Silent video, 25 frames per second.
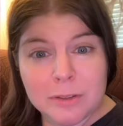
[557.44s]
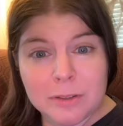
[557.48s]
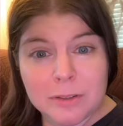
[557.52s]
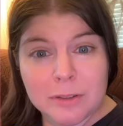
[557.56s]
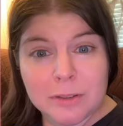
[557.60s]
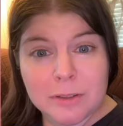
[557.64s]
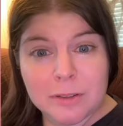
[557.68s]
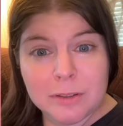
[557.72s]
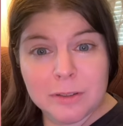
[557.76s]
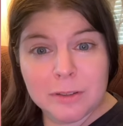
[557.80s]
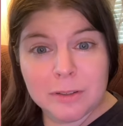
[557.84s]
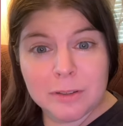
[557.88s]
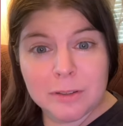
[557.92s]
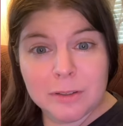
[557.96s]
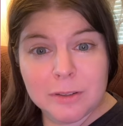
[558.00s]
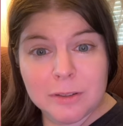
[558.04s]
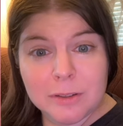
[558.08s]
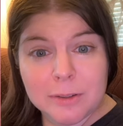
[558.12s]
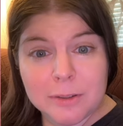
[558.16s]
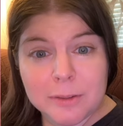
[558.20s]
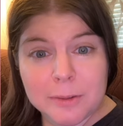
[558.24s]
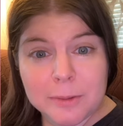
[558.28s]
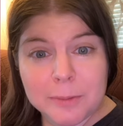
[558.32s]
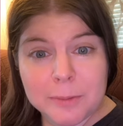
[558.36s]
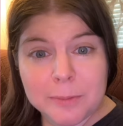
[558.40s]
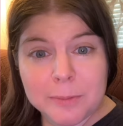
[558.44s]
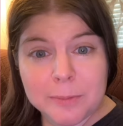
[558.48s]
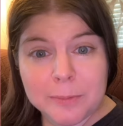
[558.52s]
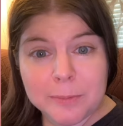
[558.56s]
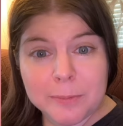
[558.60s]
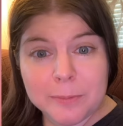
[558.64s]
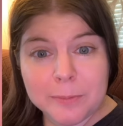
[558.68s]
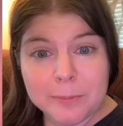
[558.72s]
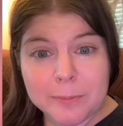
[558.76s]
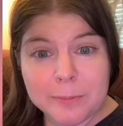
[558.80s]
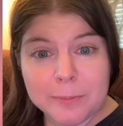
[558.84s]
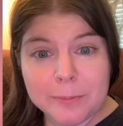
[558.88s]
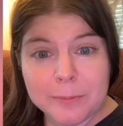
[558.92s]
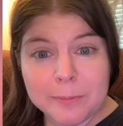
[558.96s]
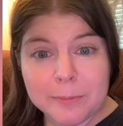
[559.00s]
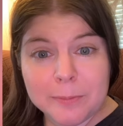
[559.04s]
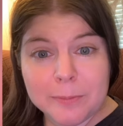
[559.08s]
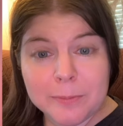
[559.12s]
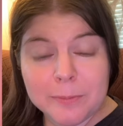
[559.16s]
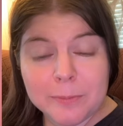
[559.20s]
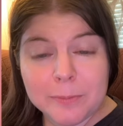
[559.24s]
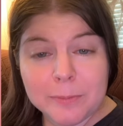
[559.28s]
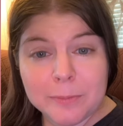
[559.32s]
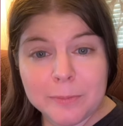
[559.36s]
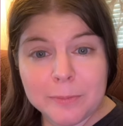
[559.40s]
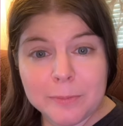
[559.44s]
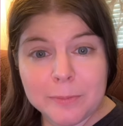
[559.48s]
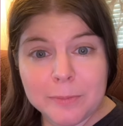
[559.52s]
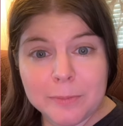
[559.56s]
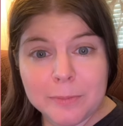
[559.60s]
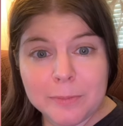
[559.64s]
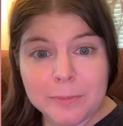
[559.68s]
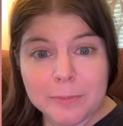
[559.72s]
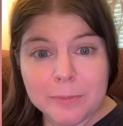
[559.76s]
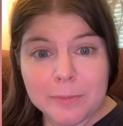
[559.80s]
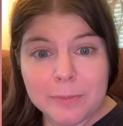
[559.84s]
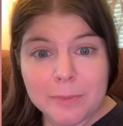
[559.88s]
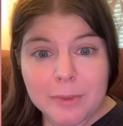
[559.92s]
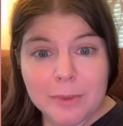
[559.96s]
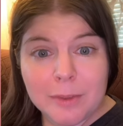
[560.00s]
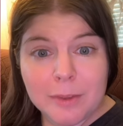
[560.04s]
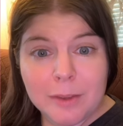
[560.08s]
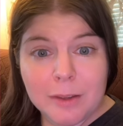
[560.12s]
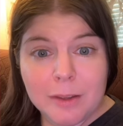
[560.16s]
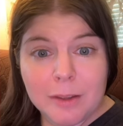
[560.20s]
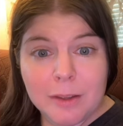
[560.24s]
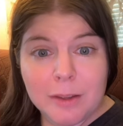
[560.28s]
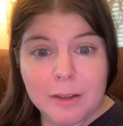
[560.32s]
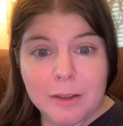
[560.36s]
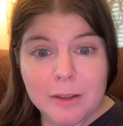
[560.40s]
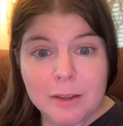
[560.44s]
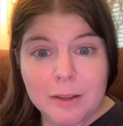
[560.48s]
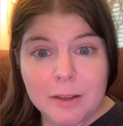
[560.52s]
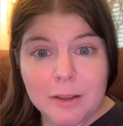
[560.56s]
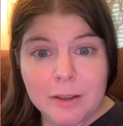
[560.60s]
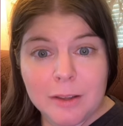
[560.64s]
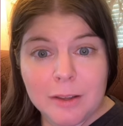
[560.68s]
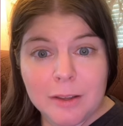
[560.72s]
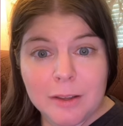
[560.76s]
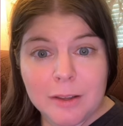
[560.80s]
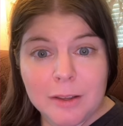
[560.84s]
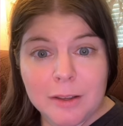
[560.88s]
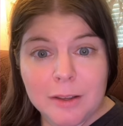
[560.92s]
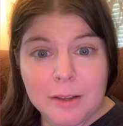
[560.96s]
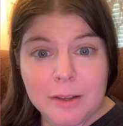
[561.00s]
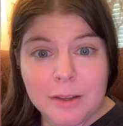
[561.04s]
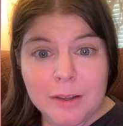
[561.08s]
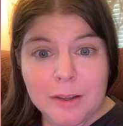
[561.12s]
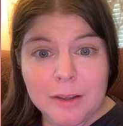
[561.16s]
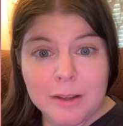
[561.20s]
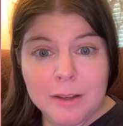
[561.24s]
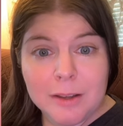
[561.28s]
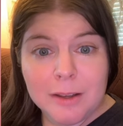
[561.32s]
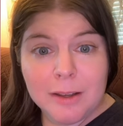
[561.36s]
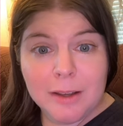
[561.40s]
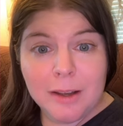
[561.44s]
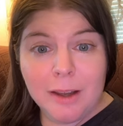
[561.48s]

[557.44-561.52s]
Nothing is said.